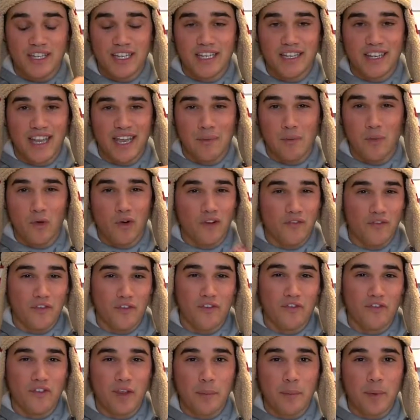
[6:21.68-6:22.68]
than like more of a
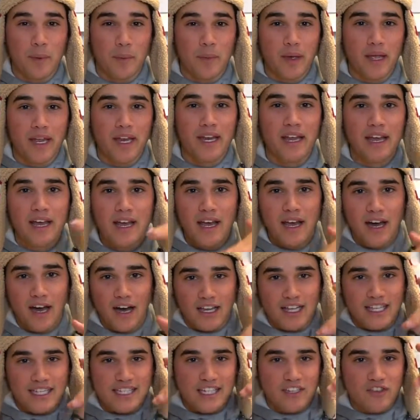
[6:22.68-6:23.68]
flippin' bait,
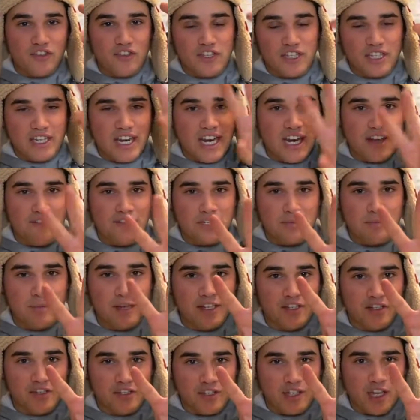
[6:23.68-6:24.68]
because it'll just kind of have its
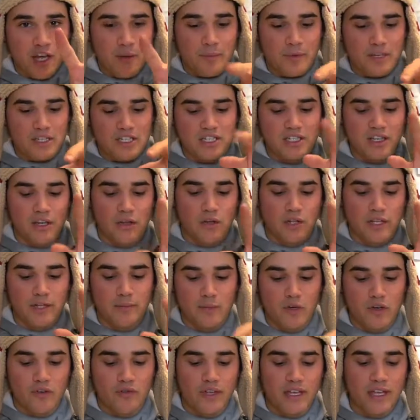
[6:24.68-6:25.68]
pinchers up and slowly
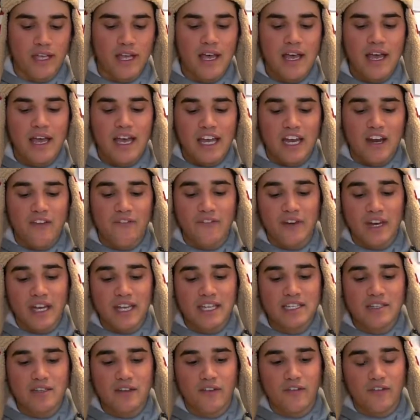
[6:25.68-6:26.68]
moving. And a
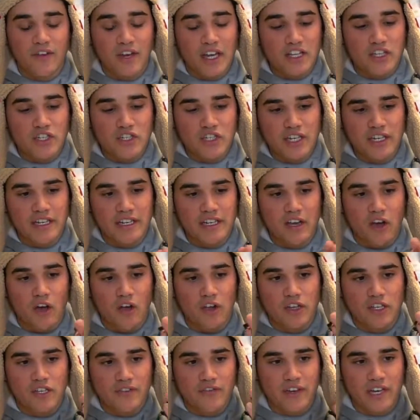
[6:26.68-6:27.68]
finesse jig,
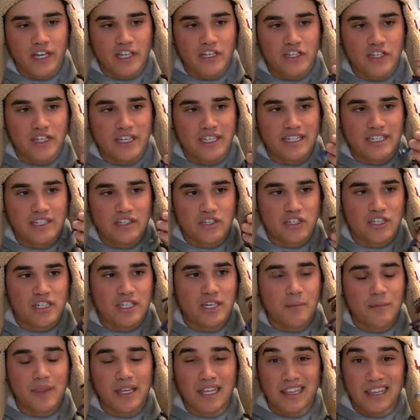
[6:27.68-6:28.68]
all a finesse jig is just
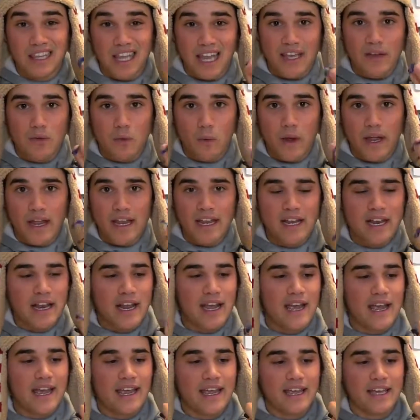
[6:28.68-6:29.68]
something lightweight
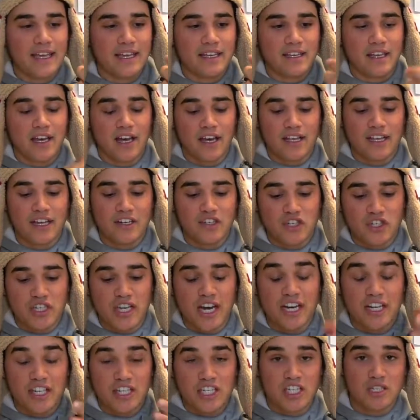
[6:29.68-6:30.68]
and just
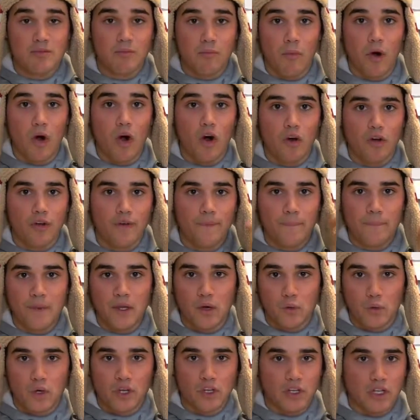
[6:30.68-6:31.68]
kind of small.
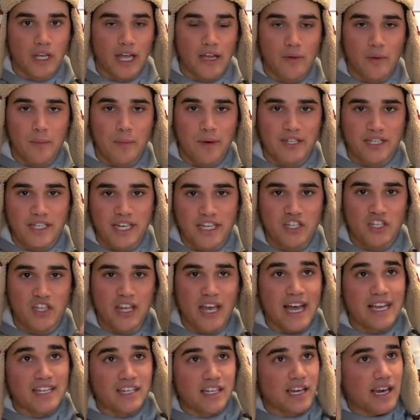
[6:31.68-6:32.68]
A real lightweight presentation
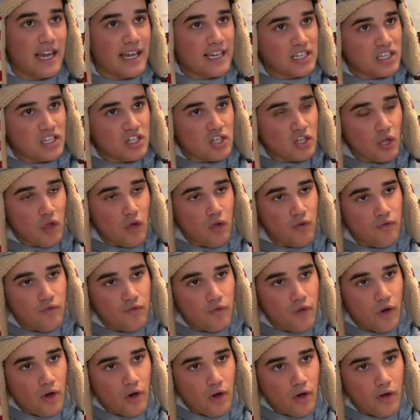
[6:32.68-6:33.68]
that has a nice slow
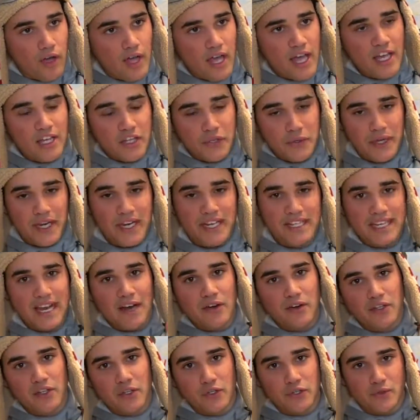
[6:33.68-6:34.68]
fall. You get it
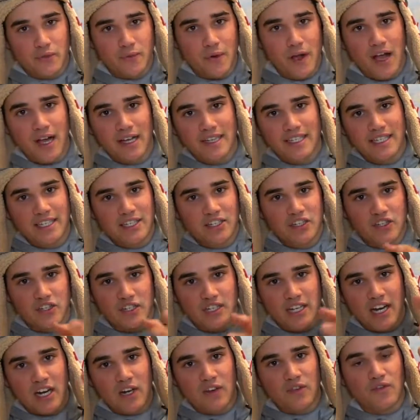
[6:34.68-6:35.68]
down in those rocks and it's just
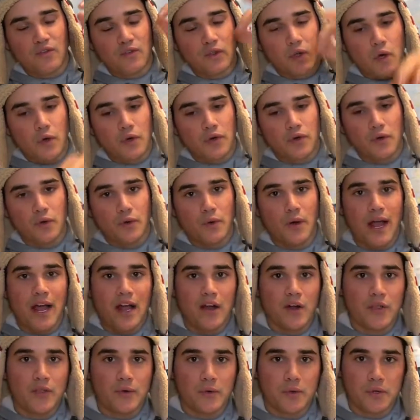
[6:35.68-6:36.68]
kind of floating
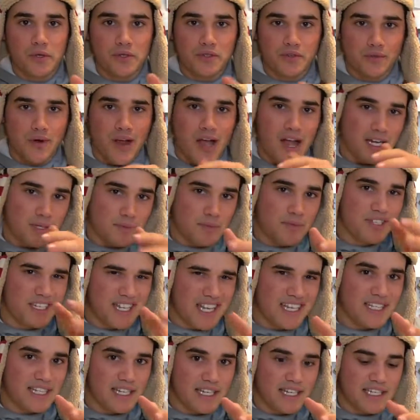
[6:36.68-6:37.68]
around through those rocks.
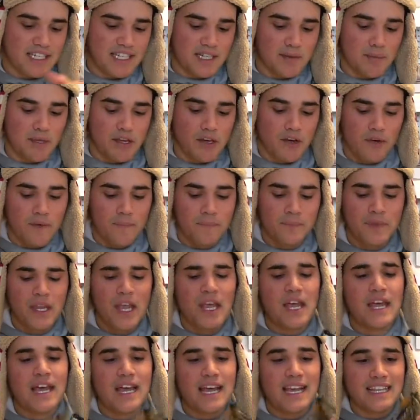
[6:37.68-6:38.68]
Presents an easy meal.
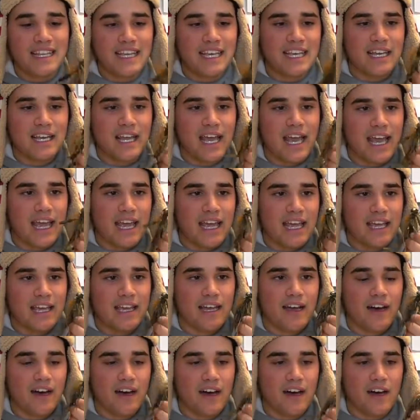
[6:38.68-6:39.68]
And then
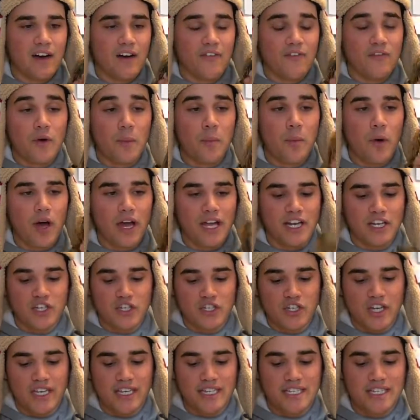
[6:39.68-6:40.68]
a football head, a
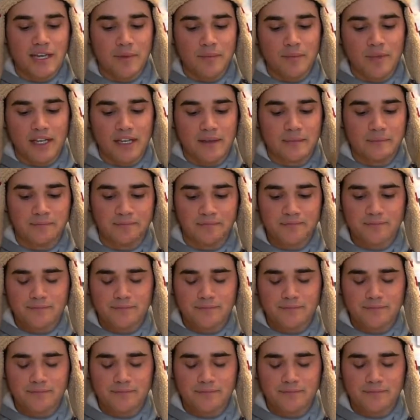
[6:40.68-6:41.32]
jig, is something,